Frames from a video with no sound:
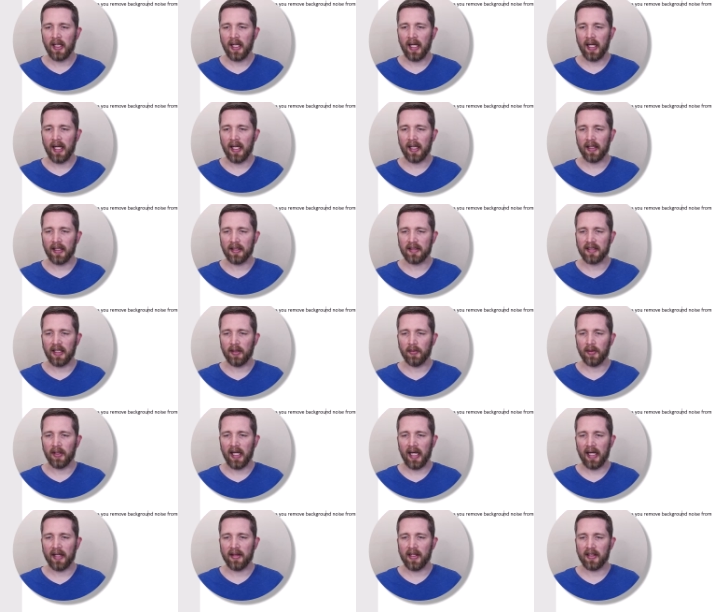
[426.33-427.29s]
And let's say I
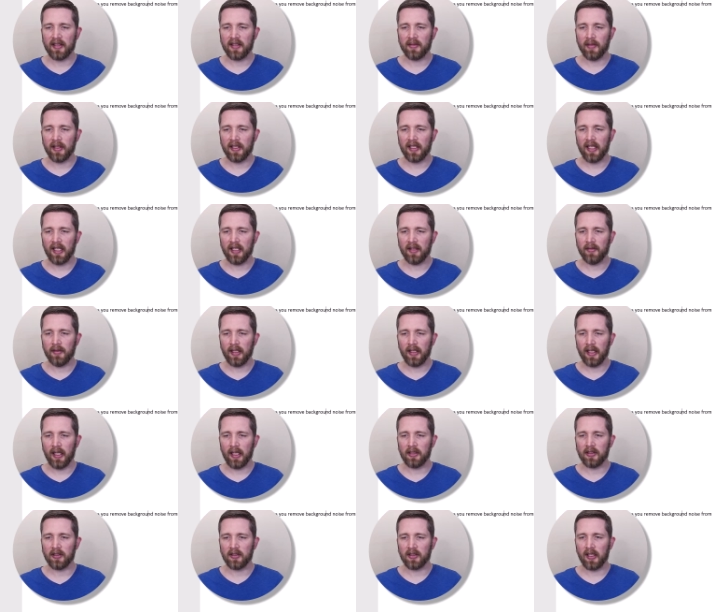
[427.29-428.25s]
want to add that to my document.
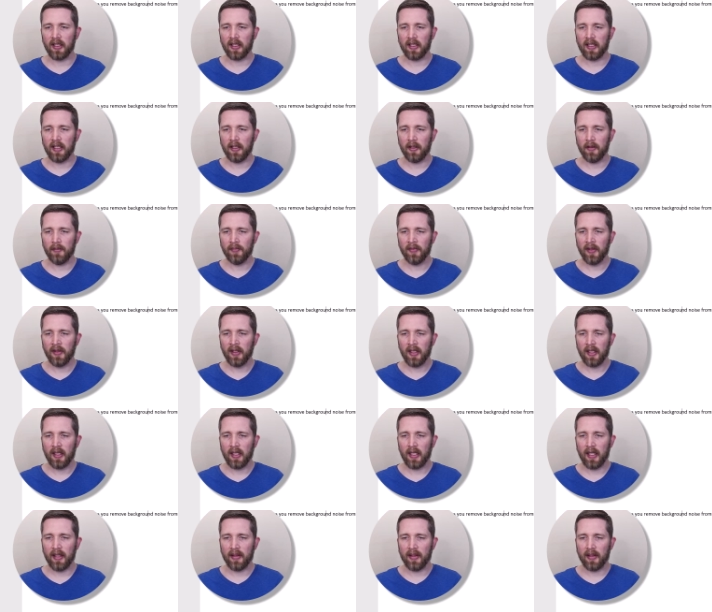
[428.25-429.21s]
I just click here.
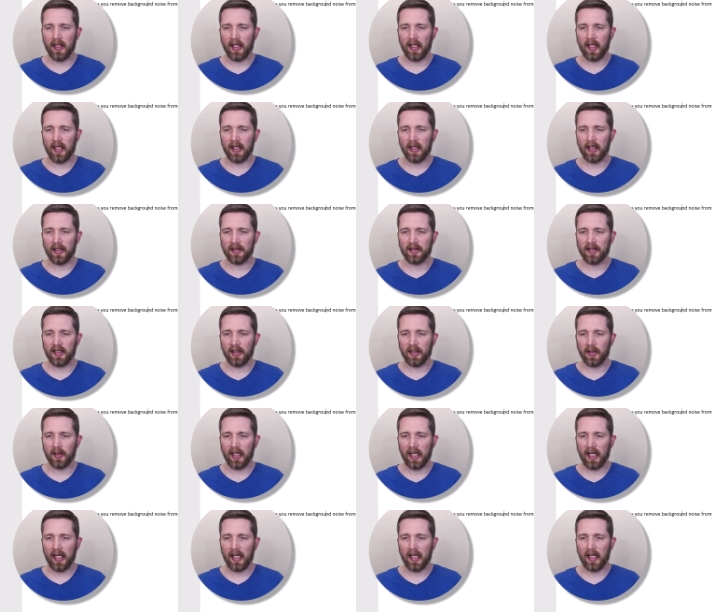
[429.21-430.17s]
And then let's say I
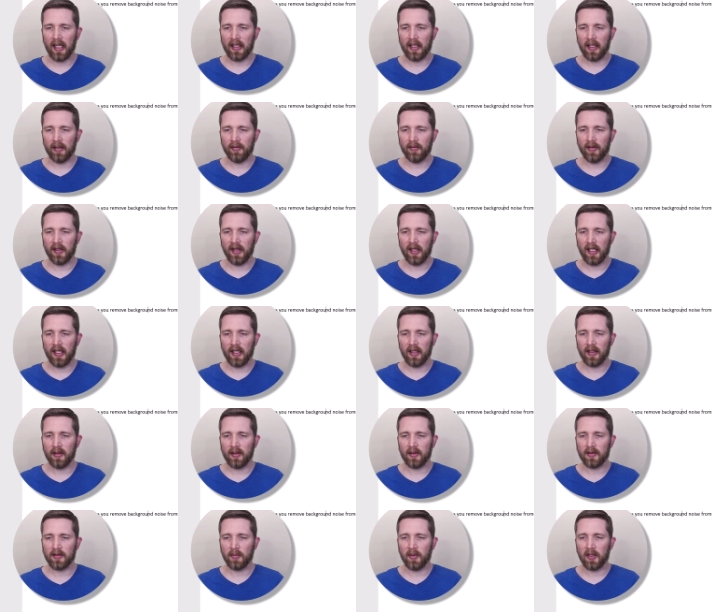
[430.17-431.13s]
want to add
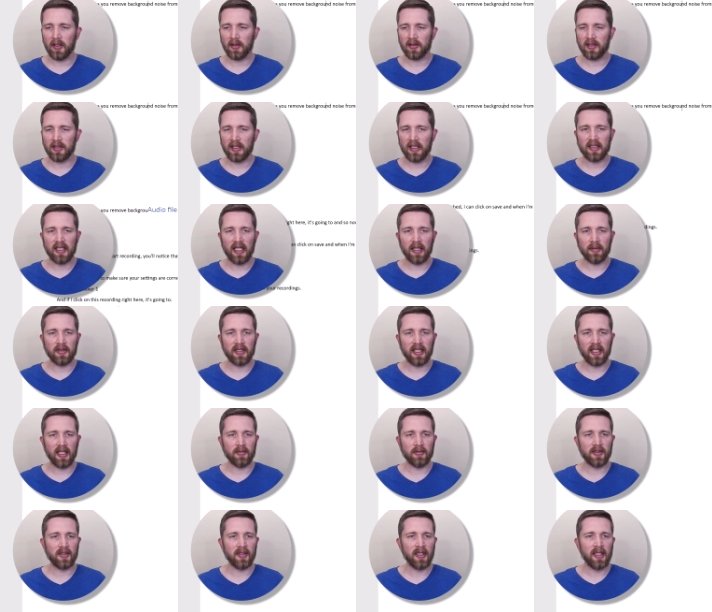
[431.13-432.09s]
everything, speakers and
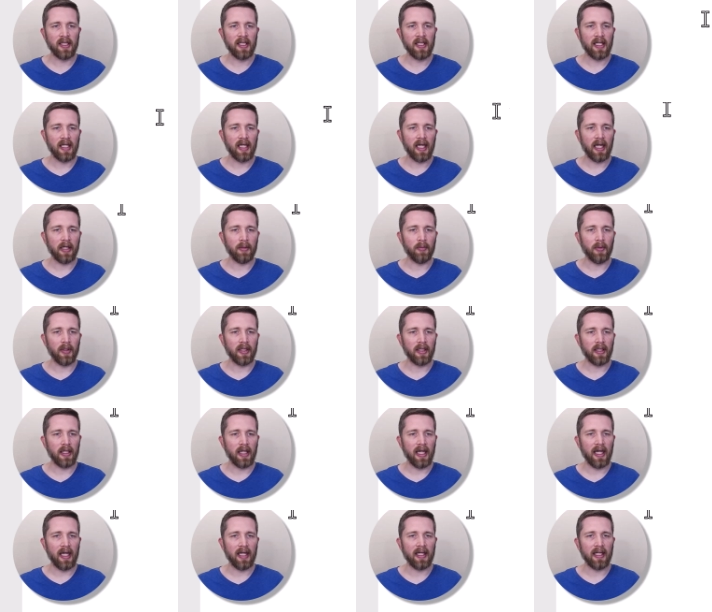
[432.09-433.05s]
timestamps. I went
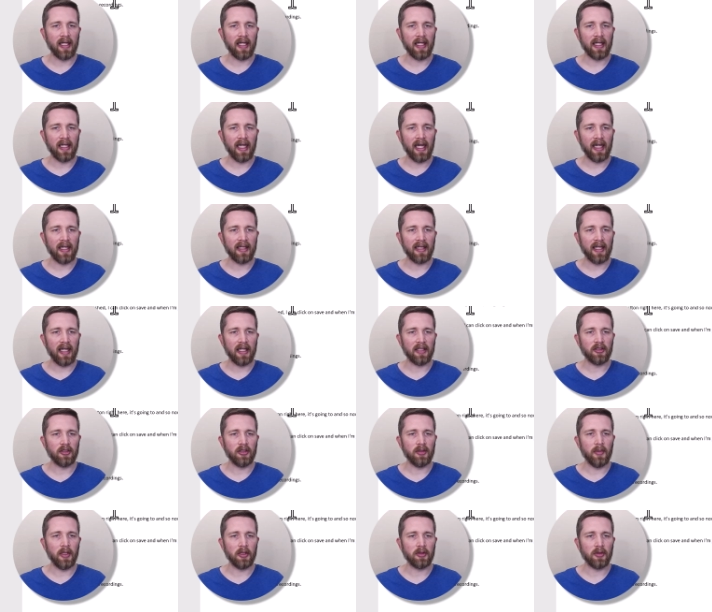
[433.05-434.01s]
ahead and added that
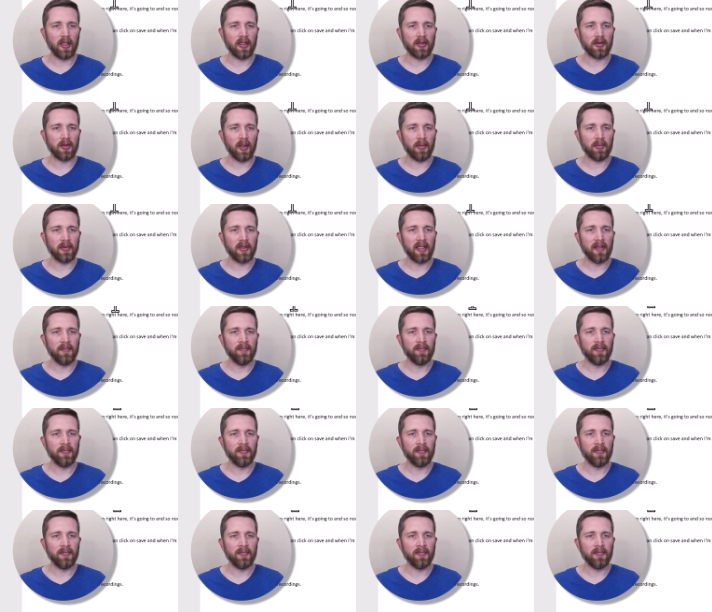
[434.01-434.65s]
to my transcript.